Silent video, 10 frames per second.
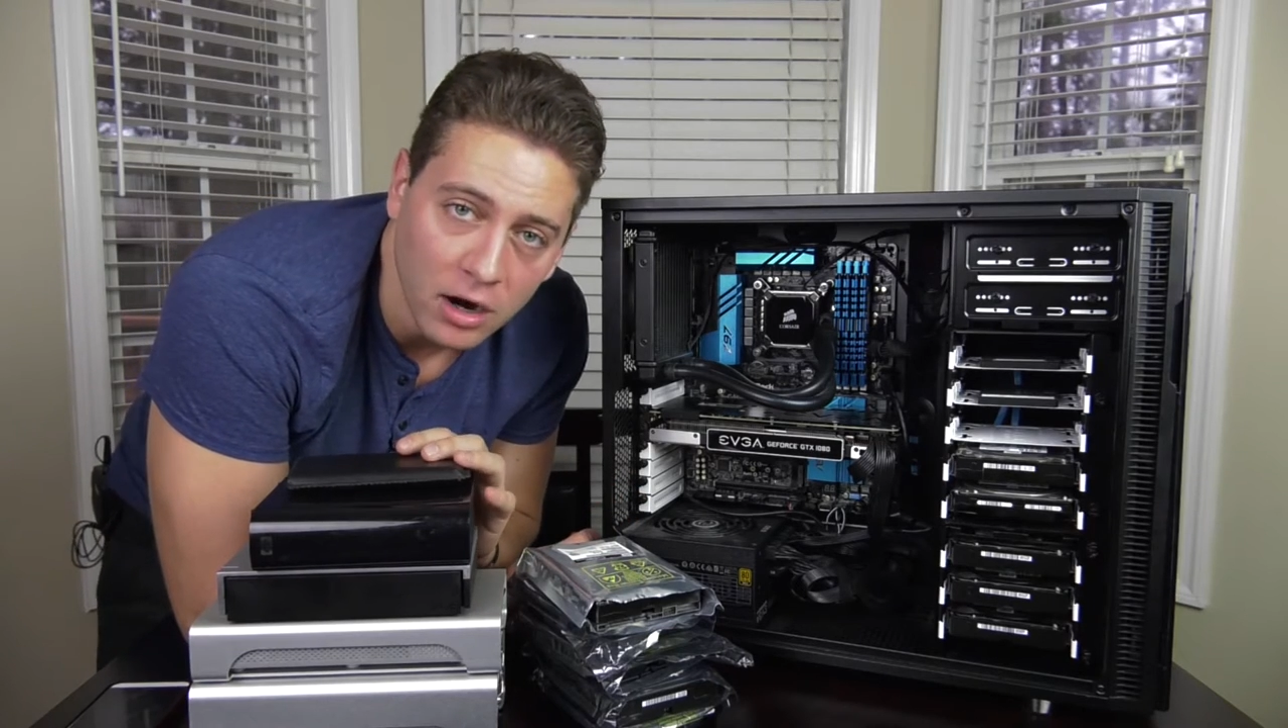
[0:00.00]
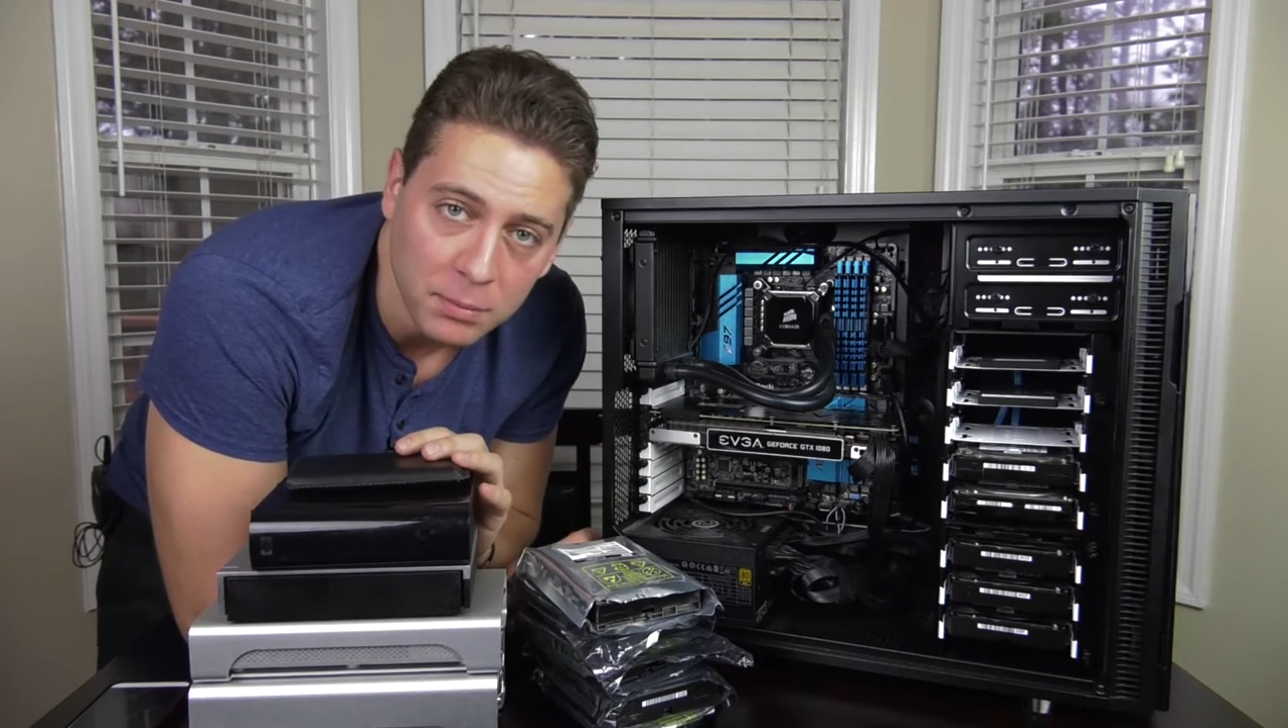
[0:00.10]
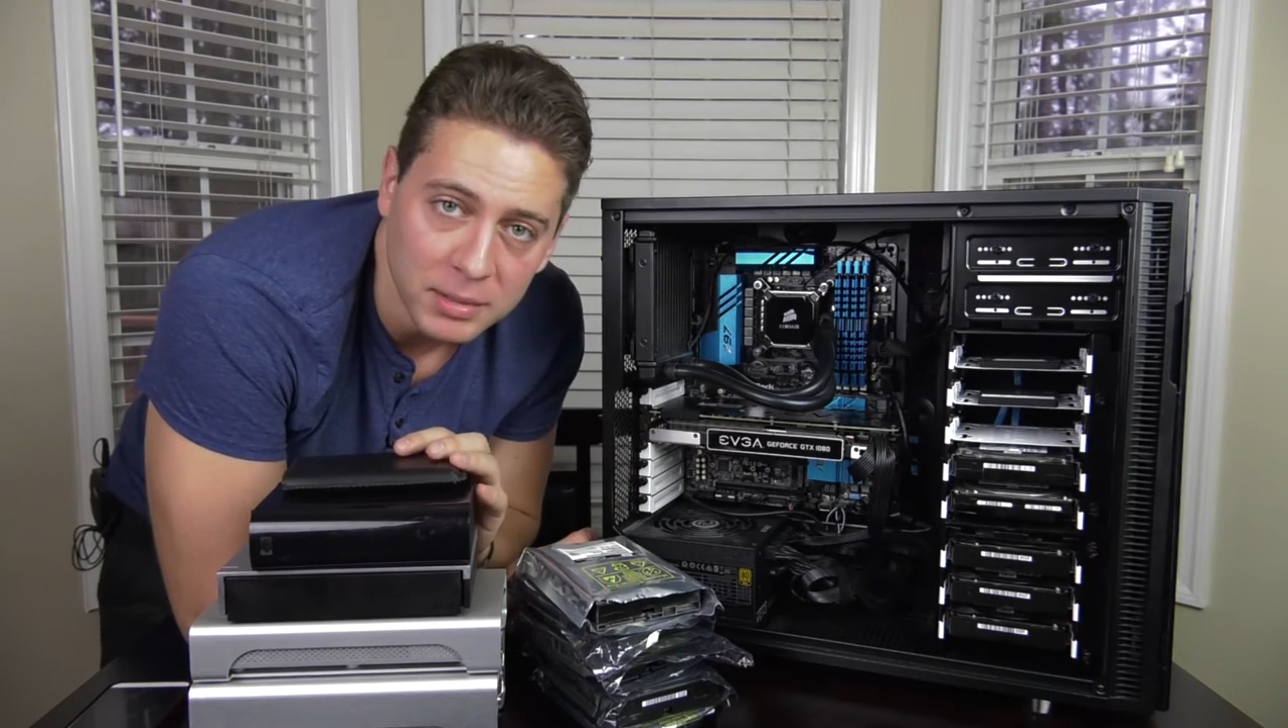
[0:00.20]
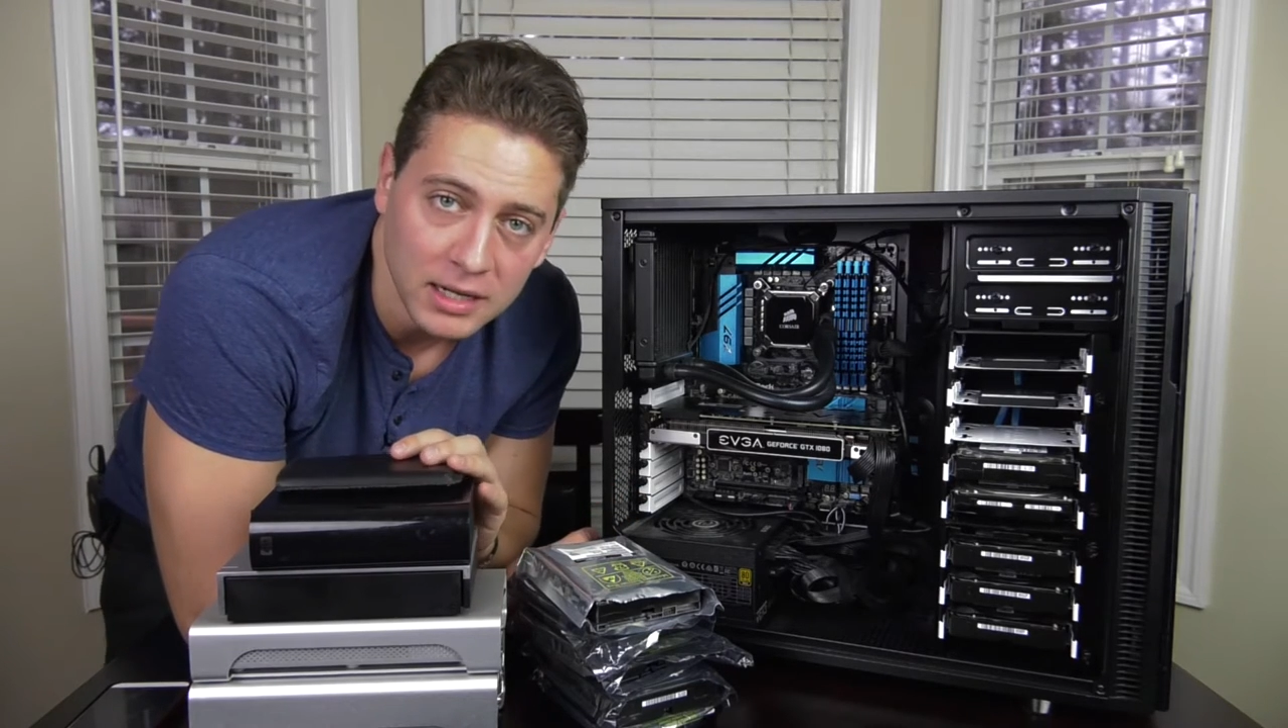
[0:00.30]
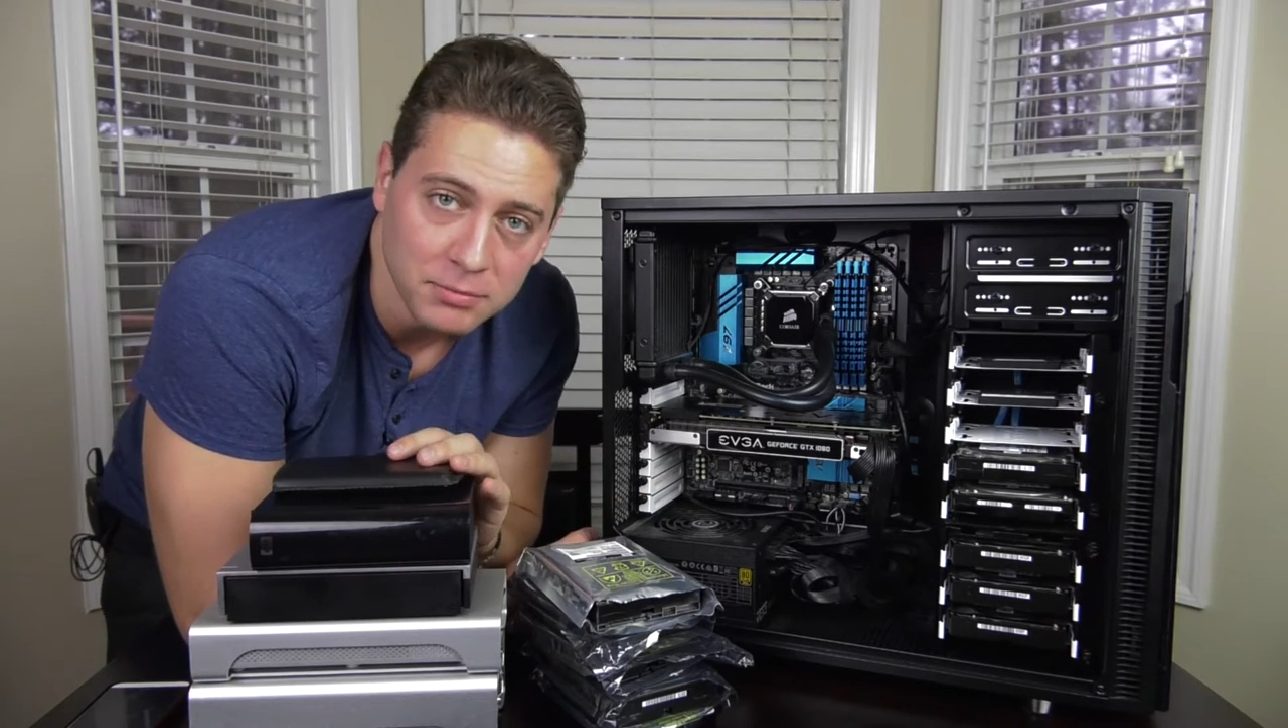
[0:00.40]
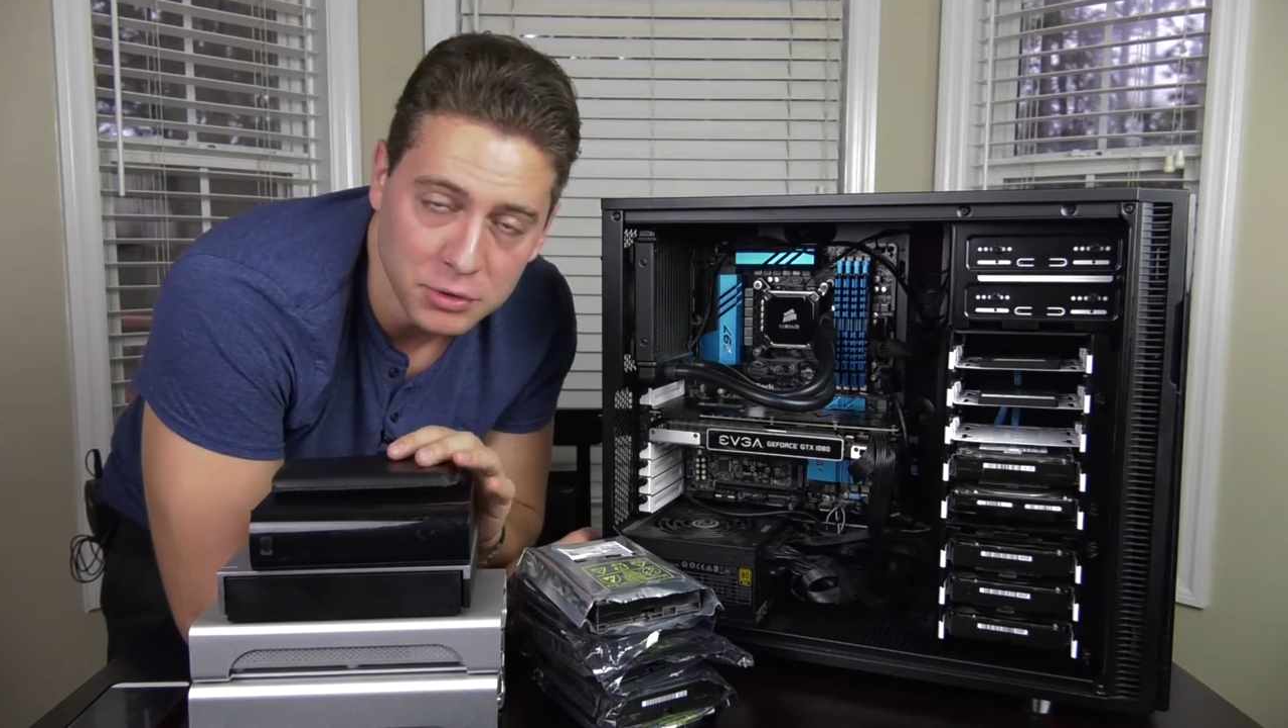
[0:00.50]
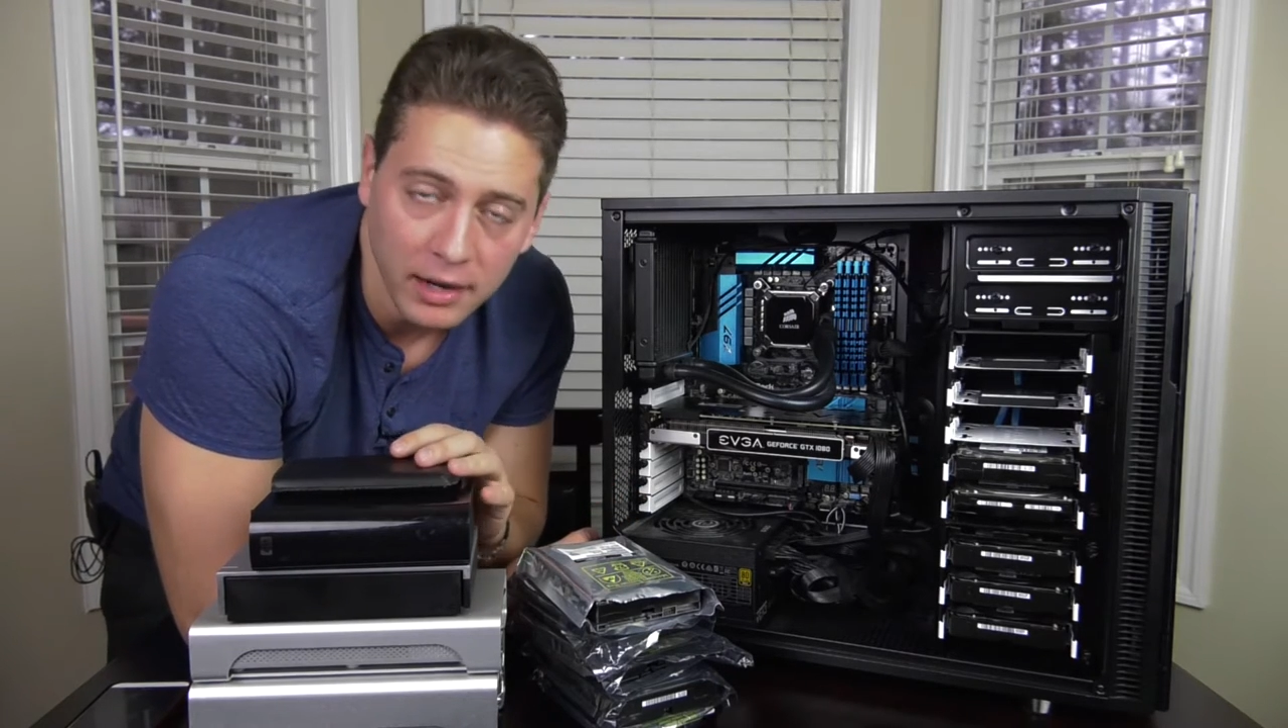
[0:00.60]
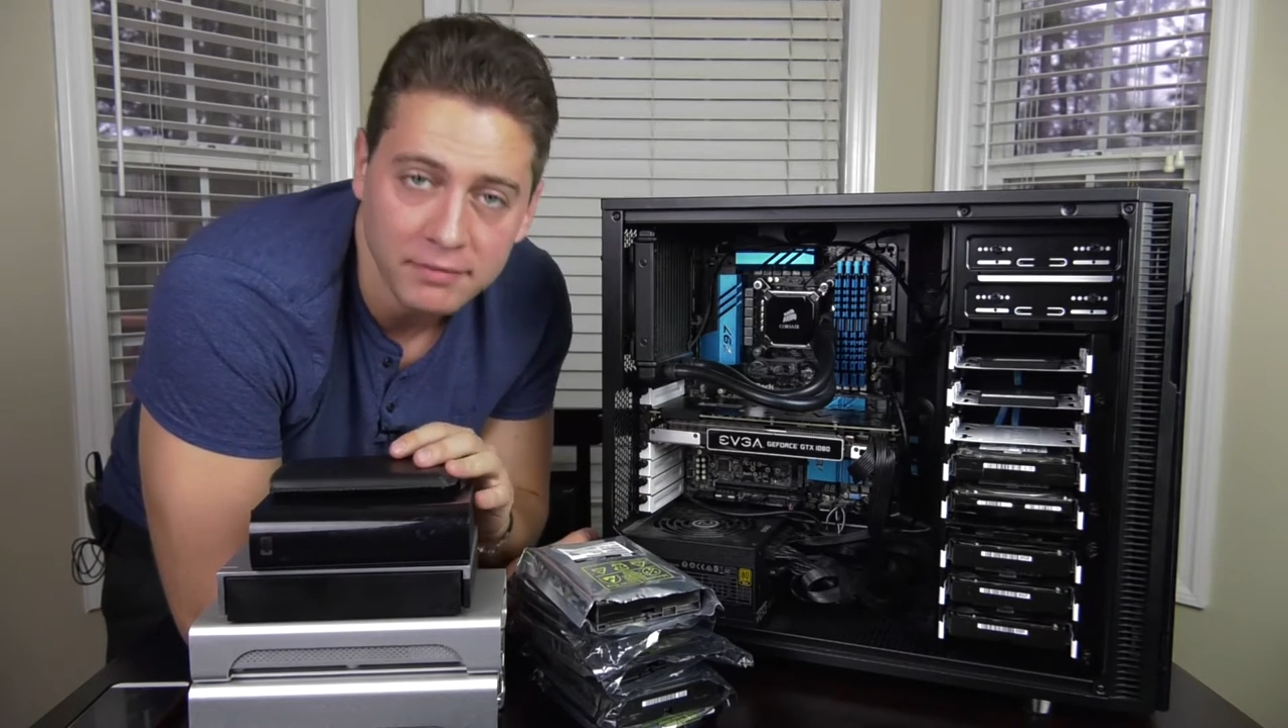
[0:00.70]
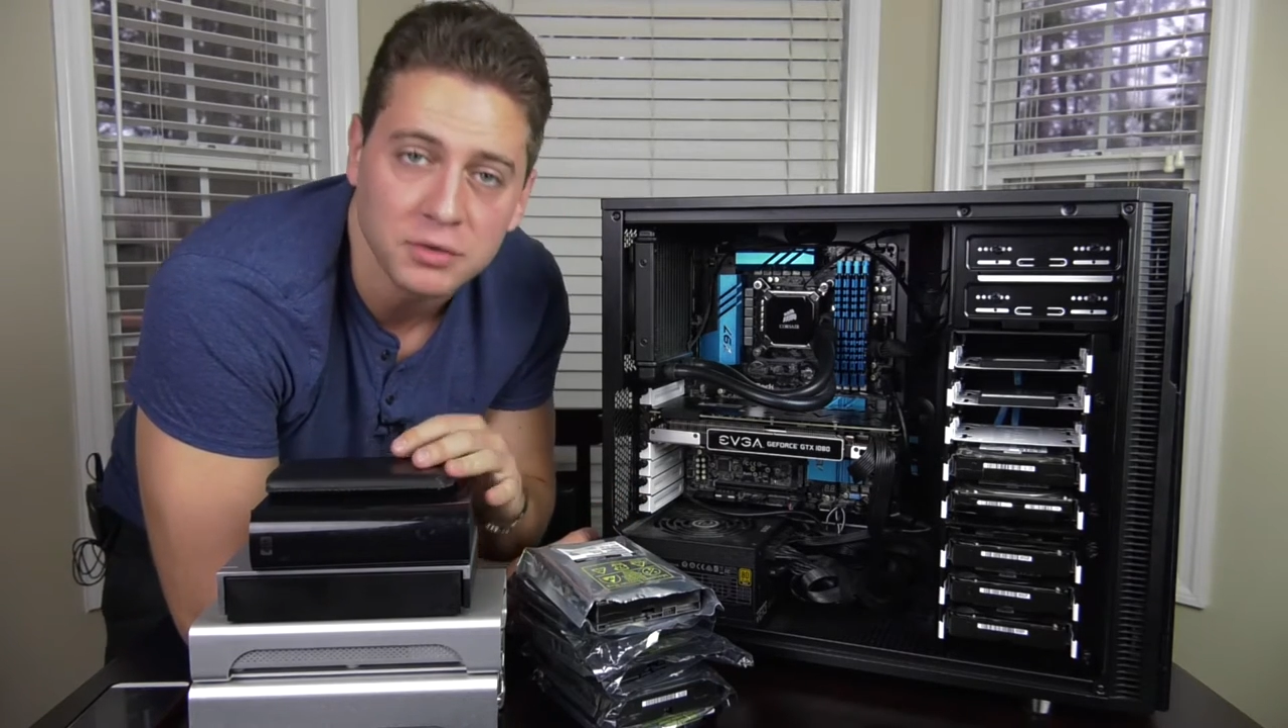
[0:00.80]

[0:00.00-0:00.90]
R P M drives